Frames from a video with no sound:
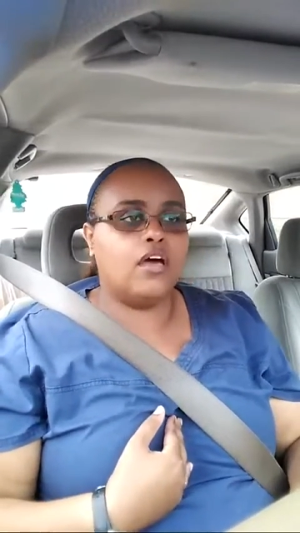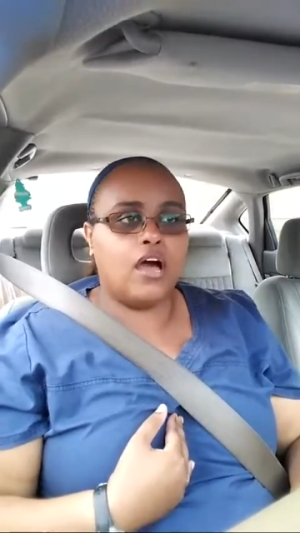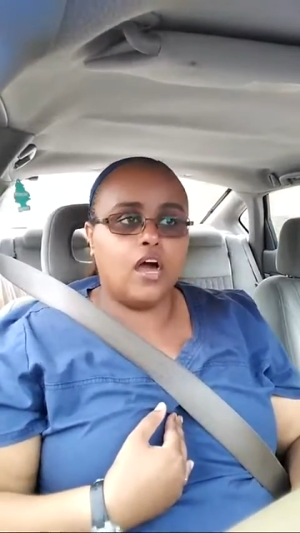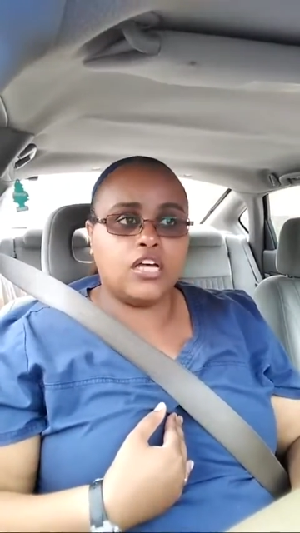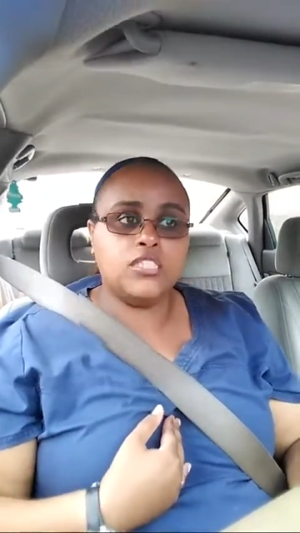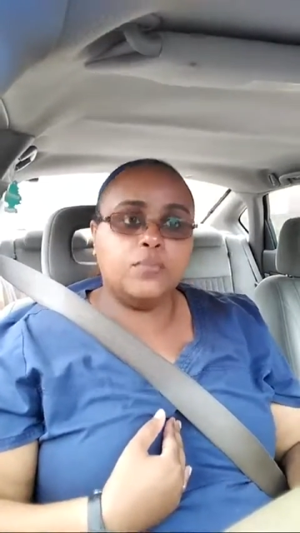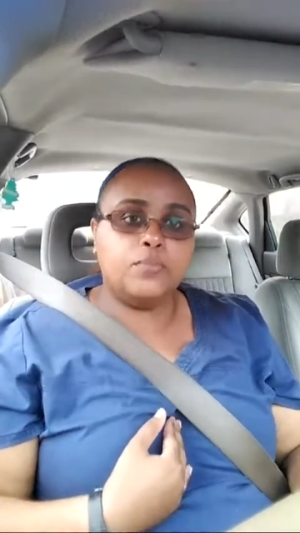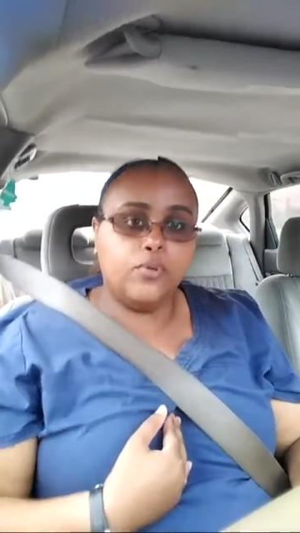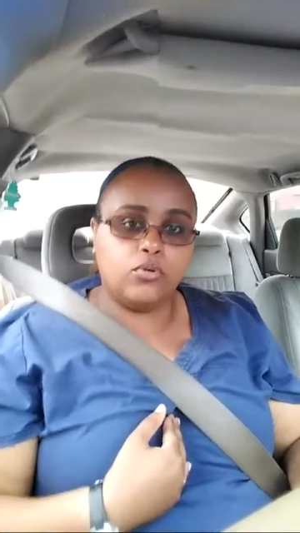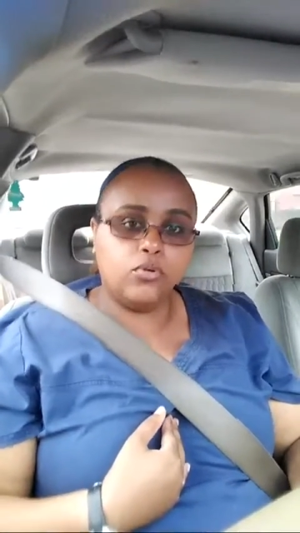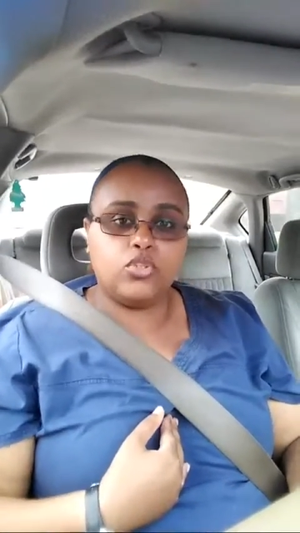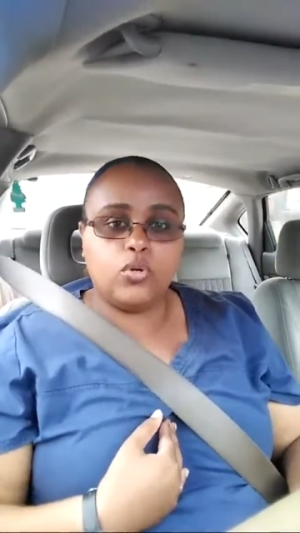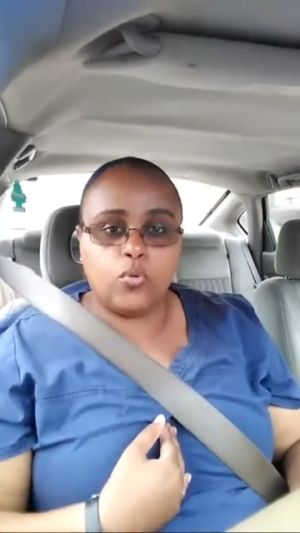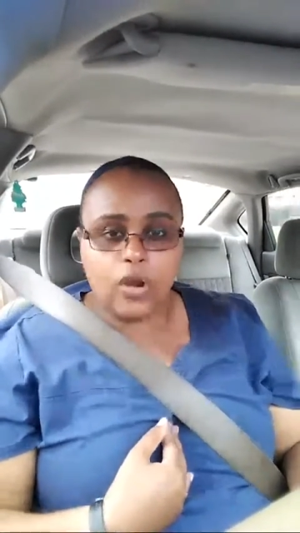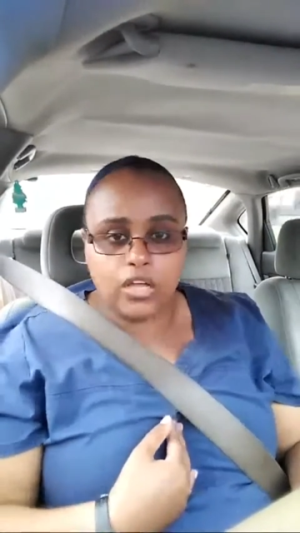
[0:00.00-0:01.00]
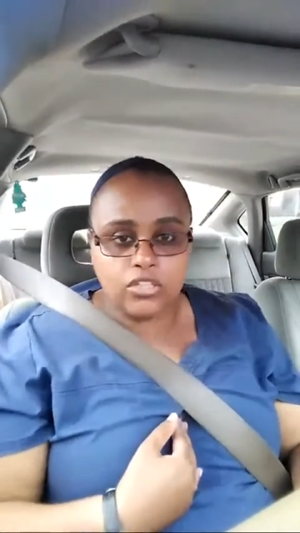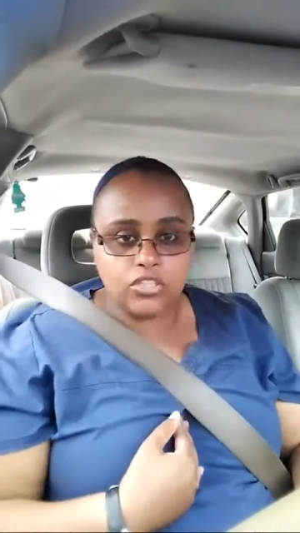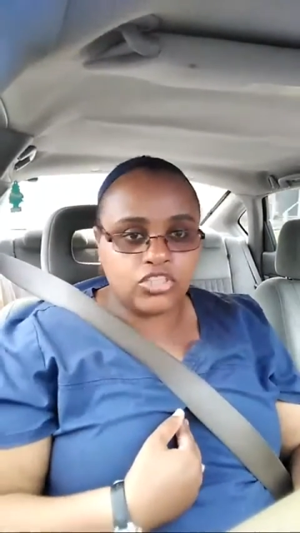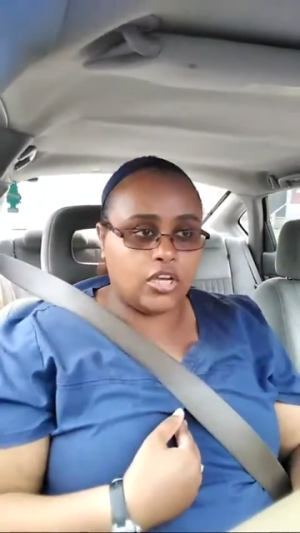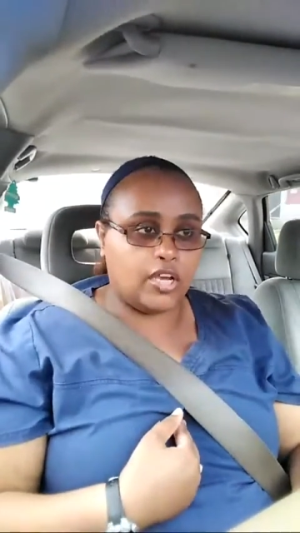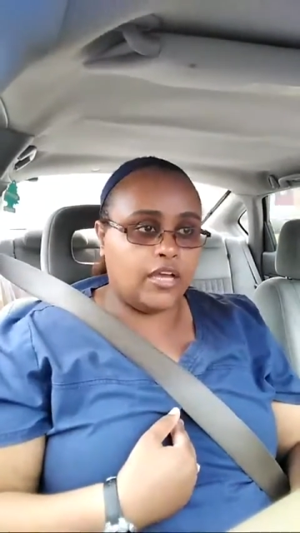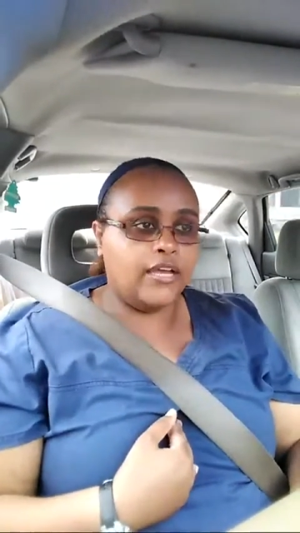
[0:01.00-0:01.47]
occipital
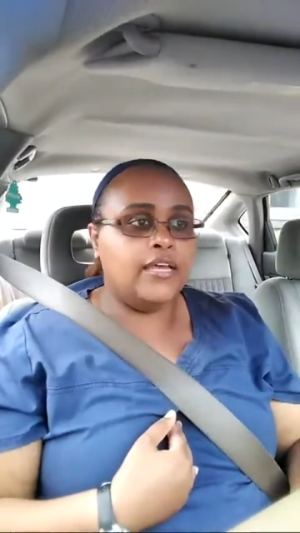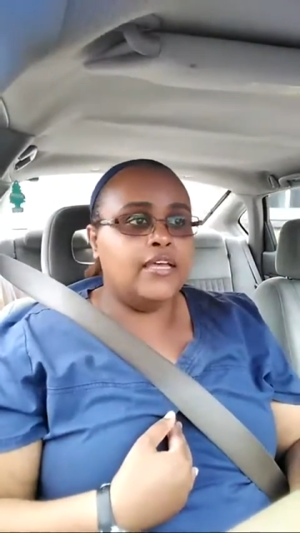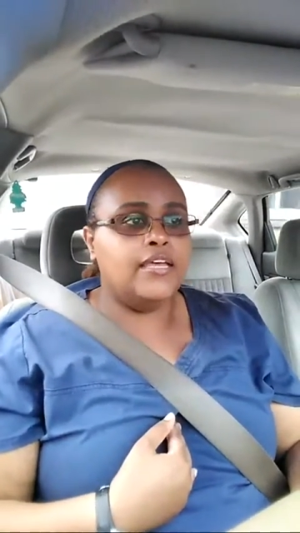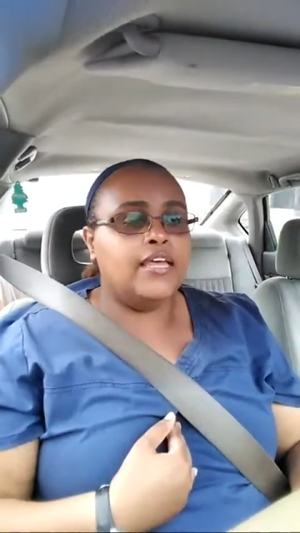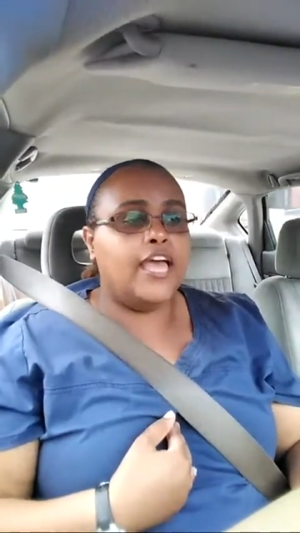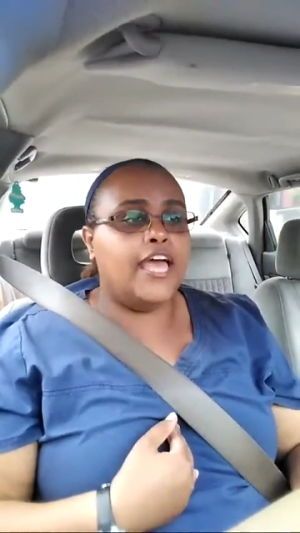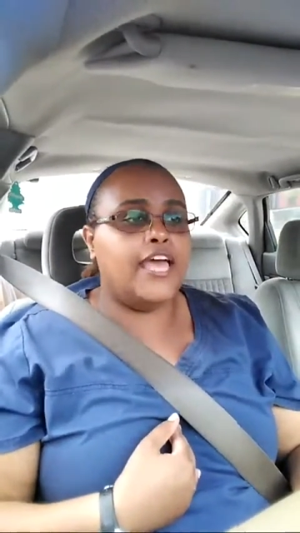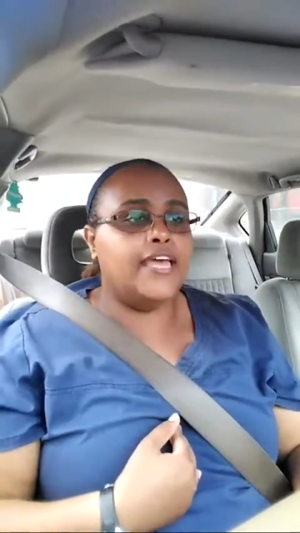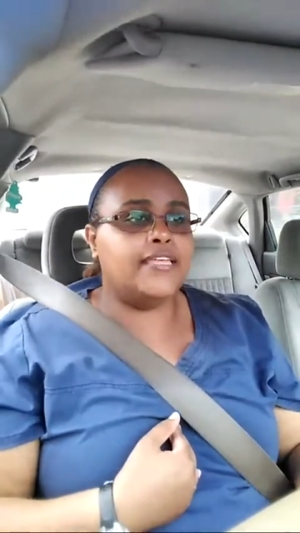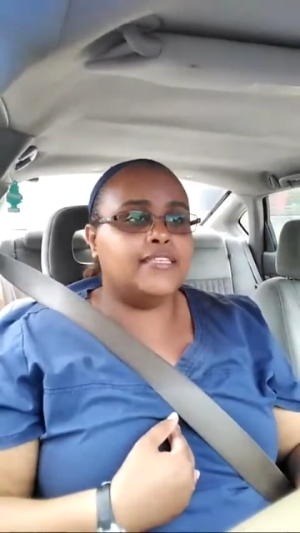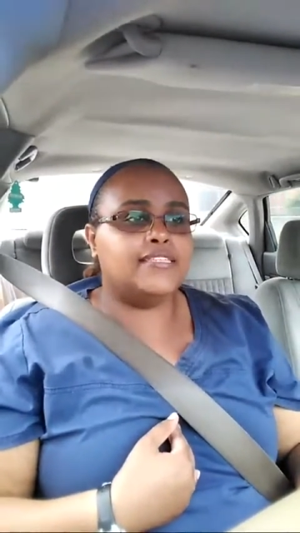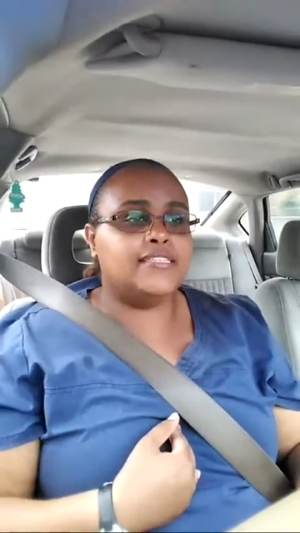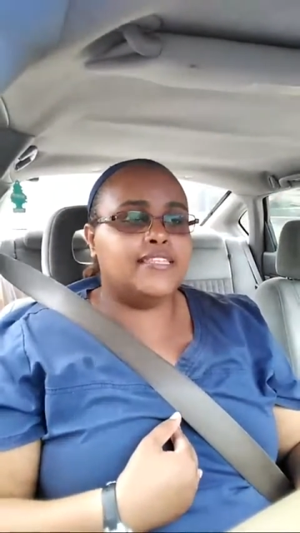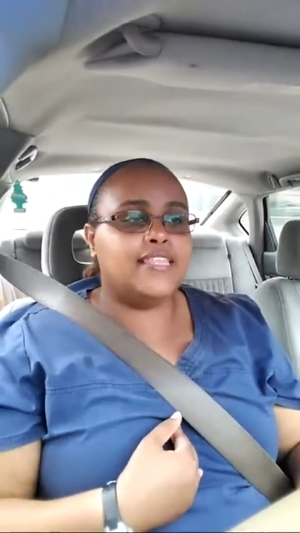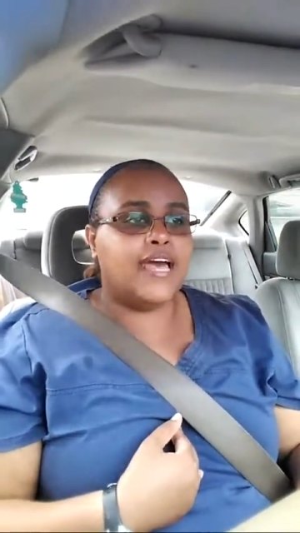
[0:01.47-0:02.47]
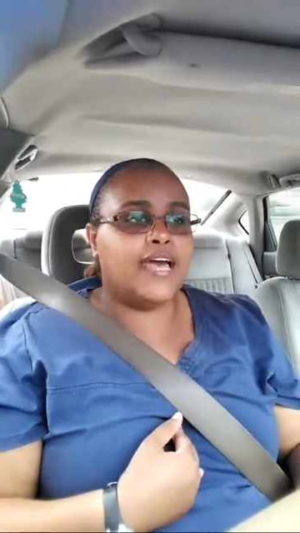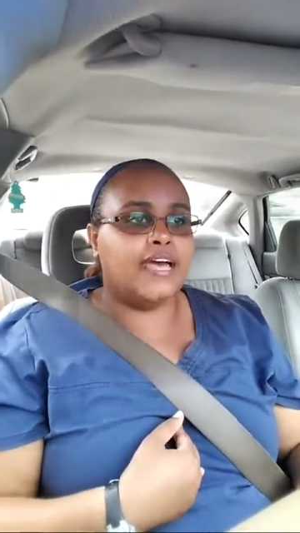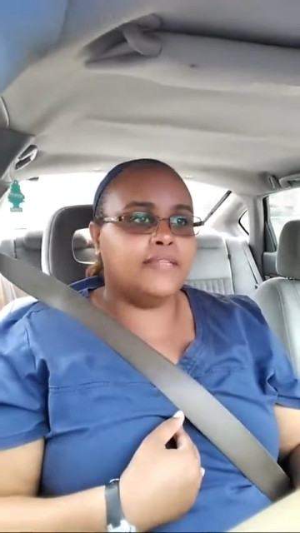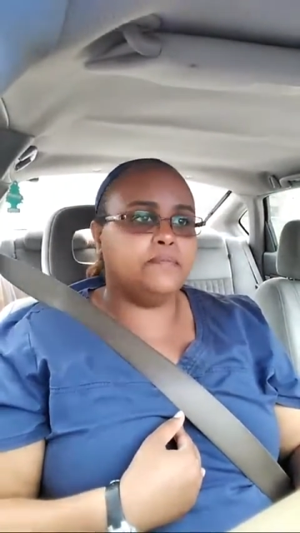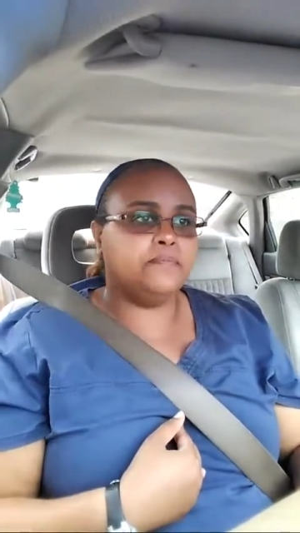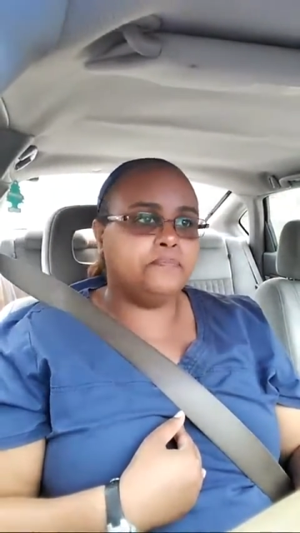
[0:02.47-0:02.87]
neuralgia is that